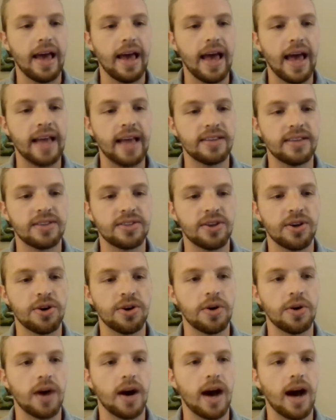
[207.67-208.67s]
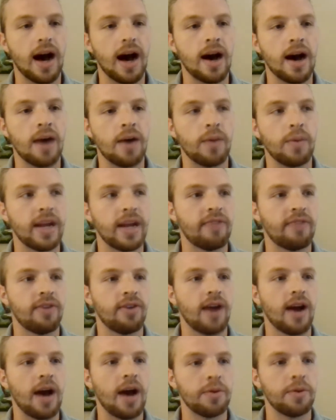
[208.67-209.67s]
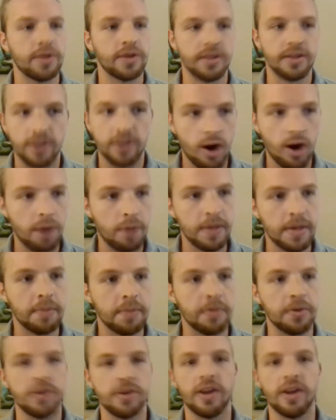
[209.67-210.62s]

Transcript: And so whenever I would call people,